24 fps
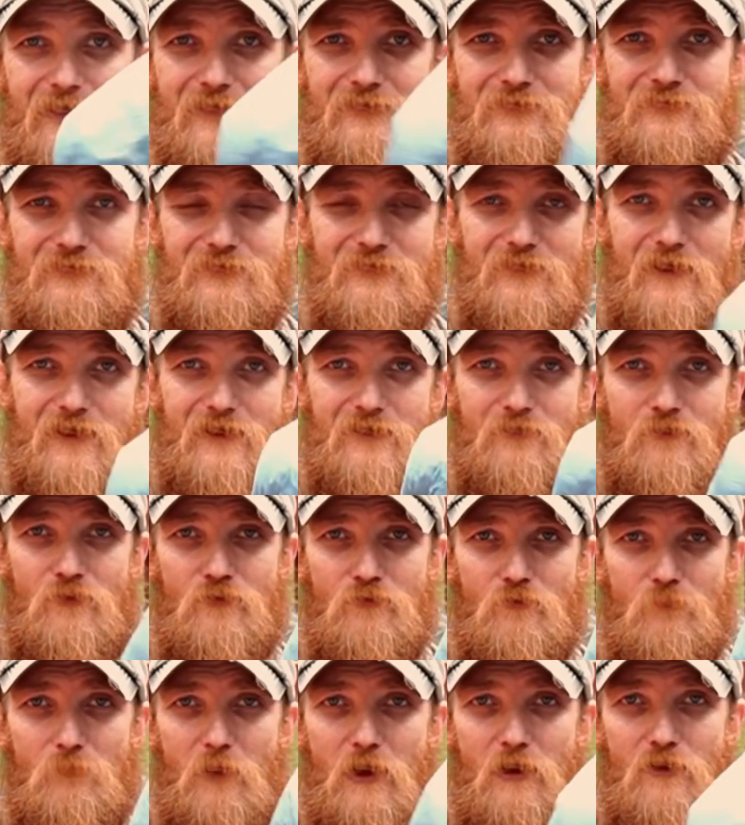to
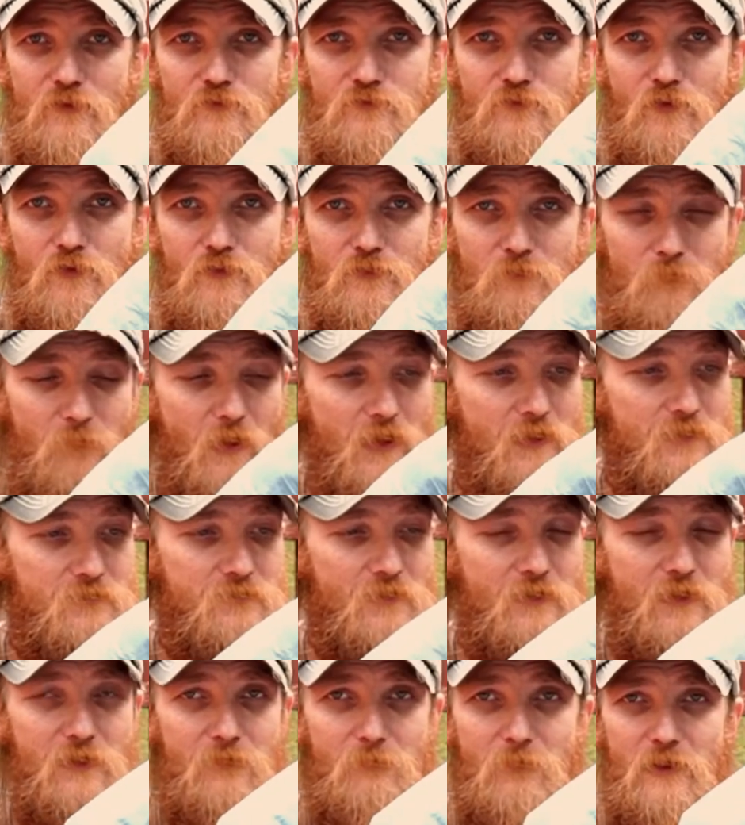900 miles on it by the
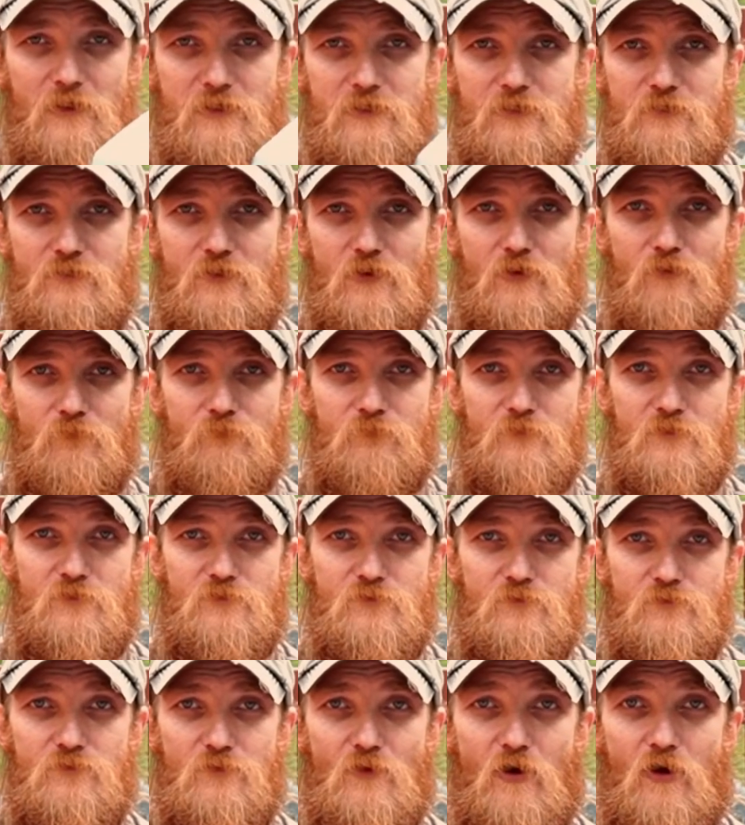time I get done with
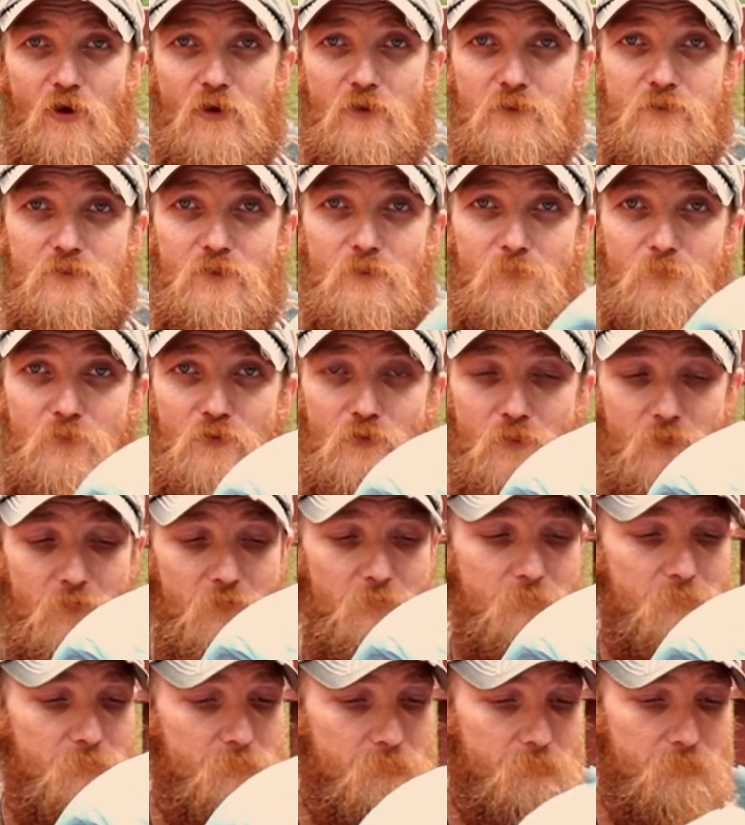this hike coming up.
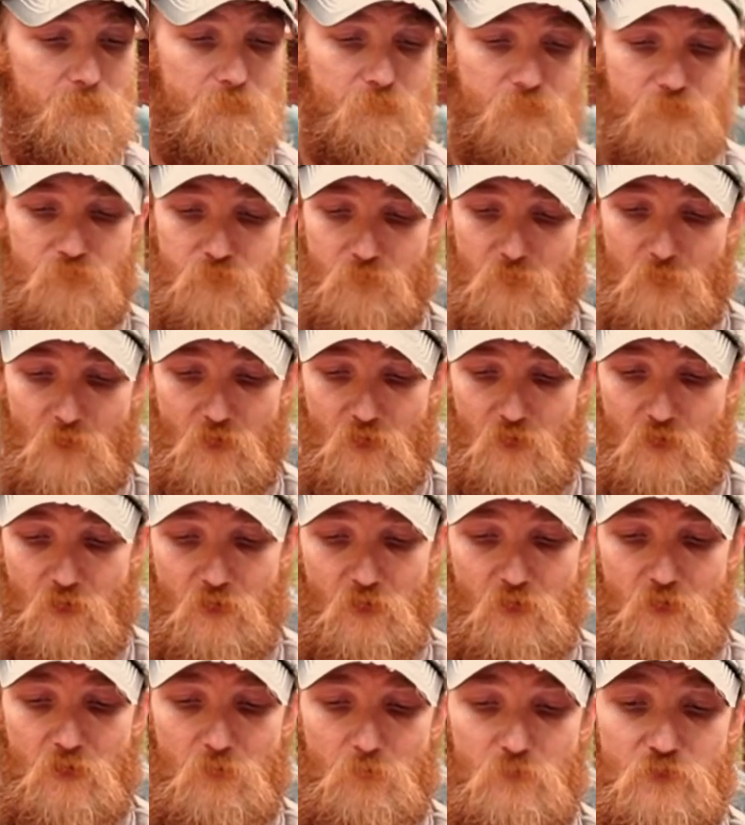
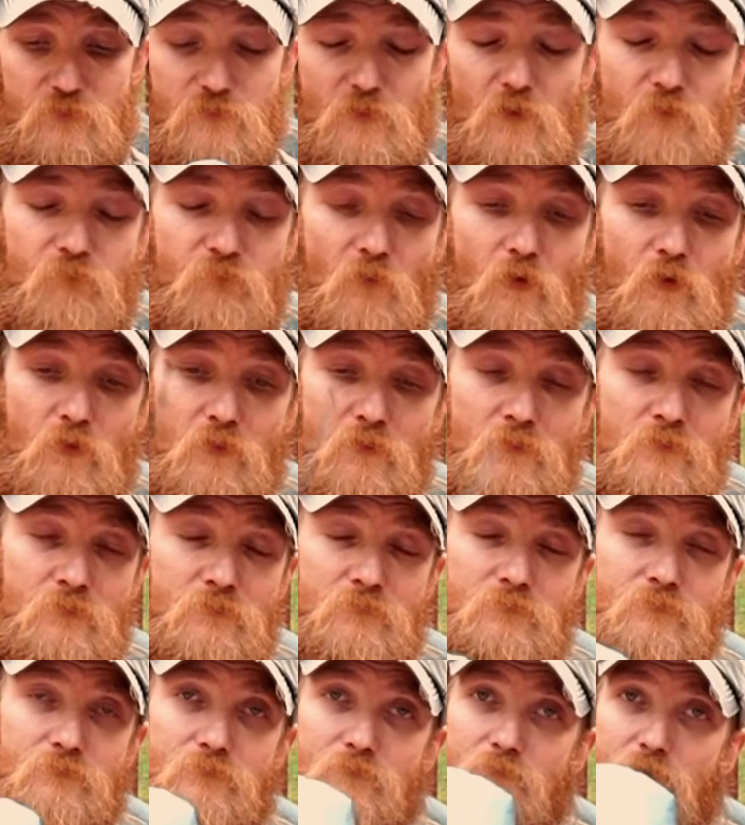But so far,
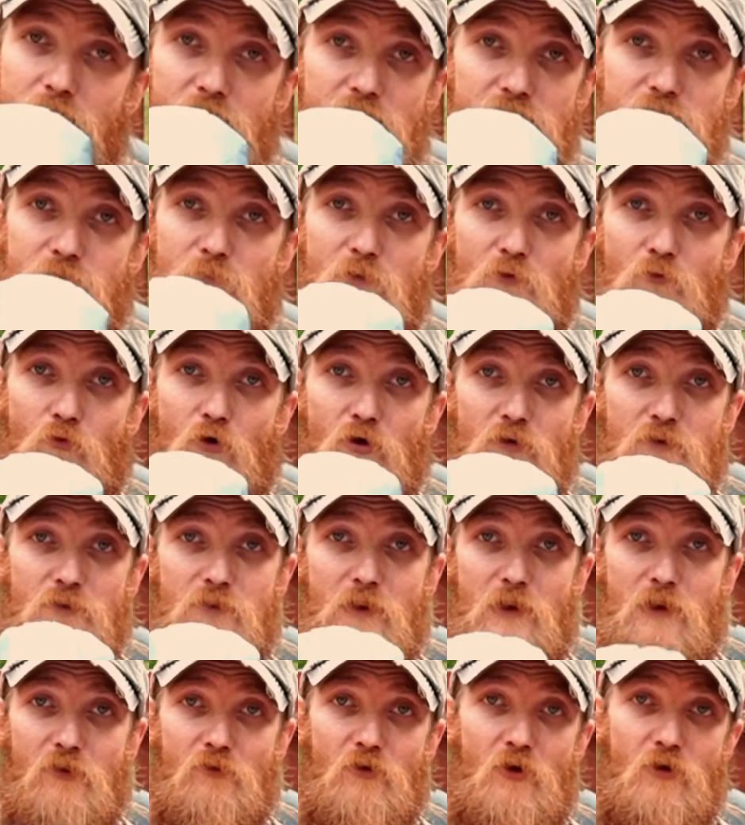it's been working
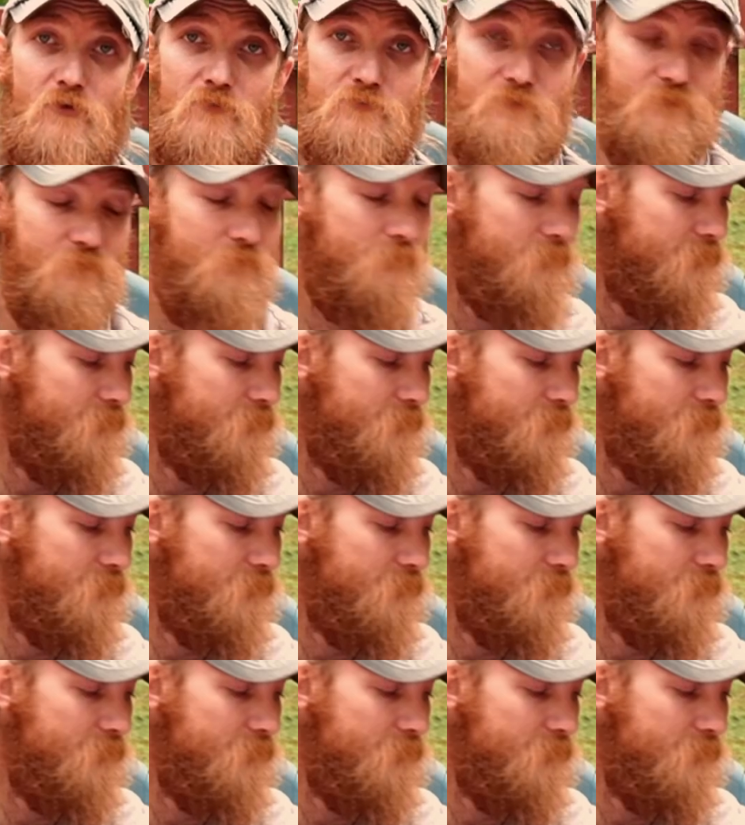out awesome.